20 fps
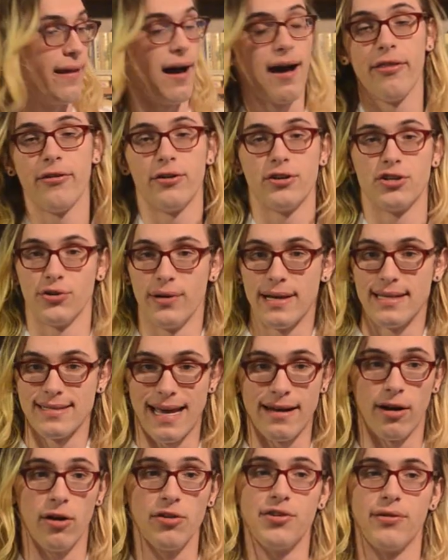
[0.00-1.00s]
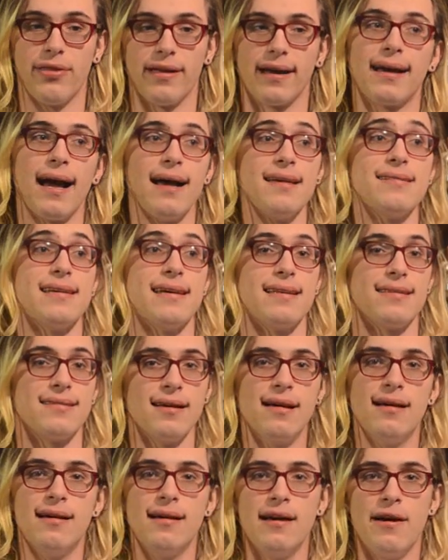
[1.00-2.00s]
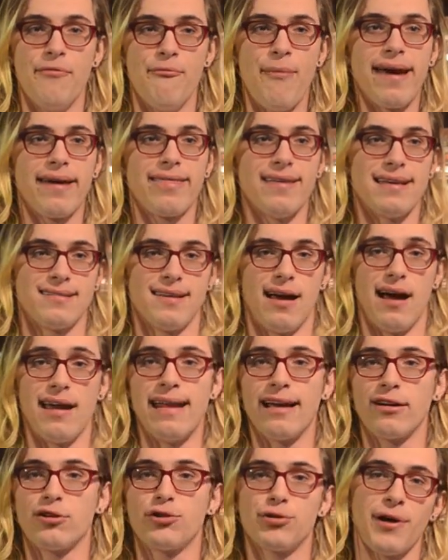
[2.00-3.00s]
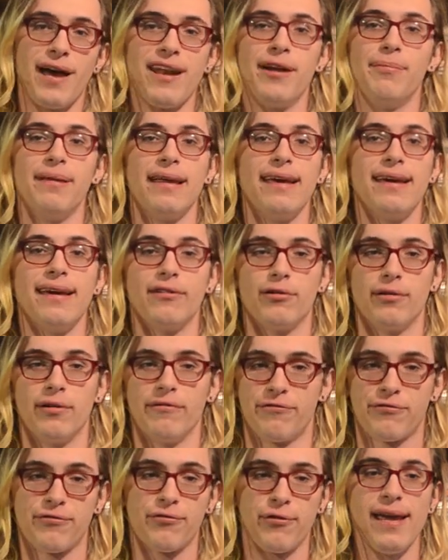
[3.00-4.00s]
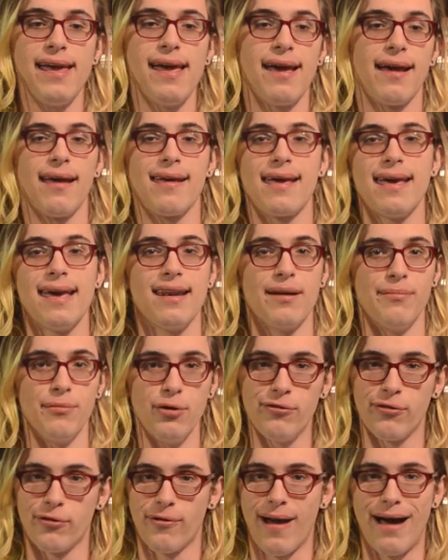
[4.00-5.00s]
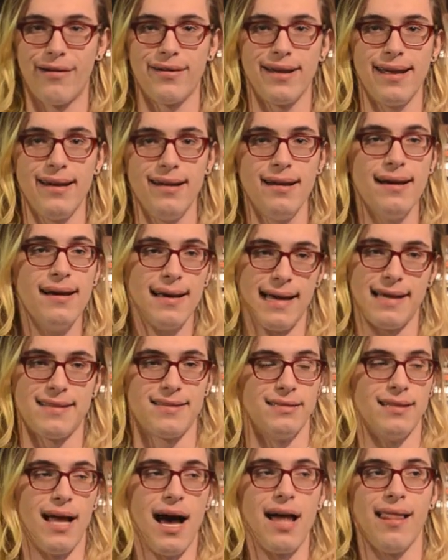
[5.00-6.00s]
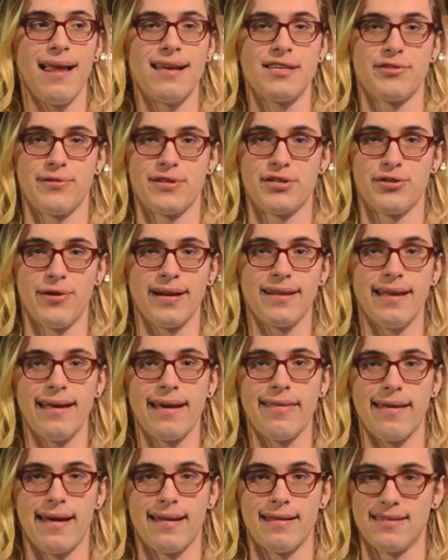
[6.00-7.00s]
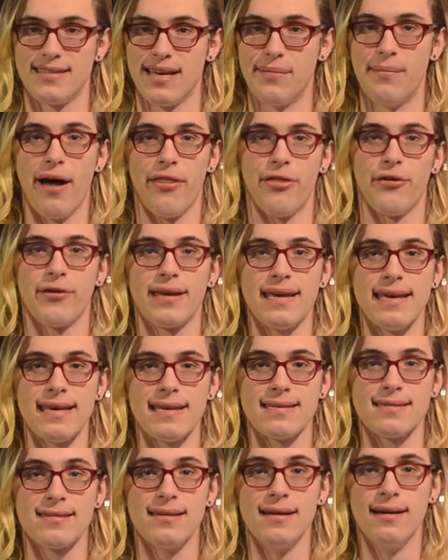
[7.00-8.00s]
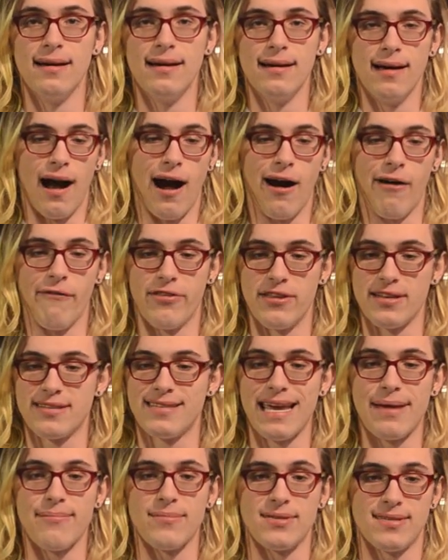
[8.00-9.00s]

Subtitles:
the other joints, and also the gussets, make this an incredibly freeing gi to move around in. It's a lot less restricting than some other gis of the same